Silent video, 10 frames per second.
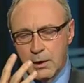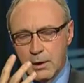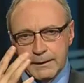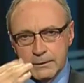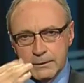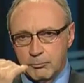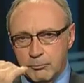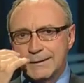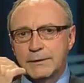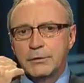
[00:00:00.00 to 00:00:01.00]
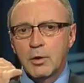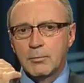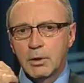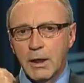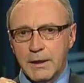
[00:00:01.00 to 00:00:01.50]
That completely
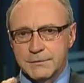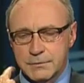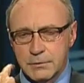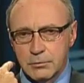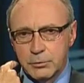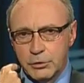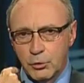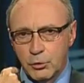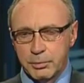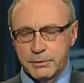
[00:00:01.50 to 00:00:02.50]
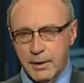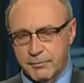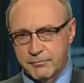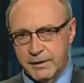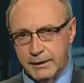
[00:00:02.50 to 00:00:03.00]
normalized when you opened up
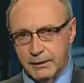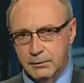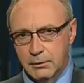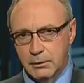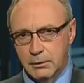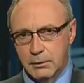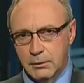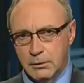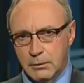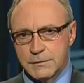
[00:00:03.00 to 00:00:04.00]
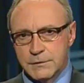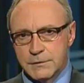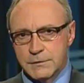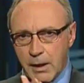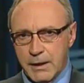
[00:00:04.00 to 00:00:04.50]
the vein. So my
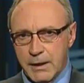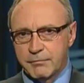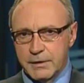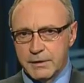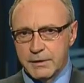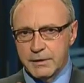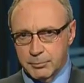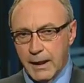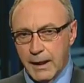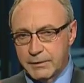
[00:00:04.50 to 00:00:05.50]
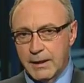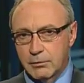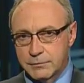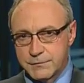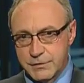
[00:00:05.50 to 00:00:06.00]
advice to people, and I have
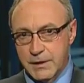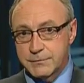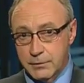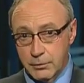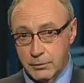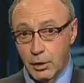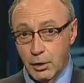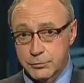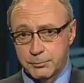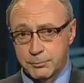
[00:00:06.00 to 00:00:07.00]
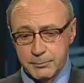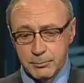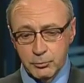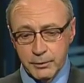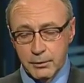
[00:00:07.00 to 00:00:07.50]
now suggested it also to
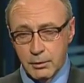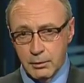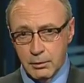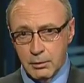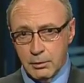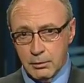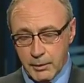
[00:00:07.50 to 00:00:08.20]
people with okay.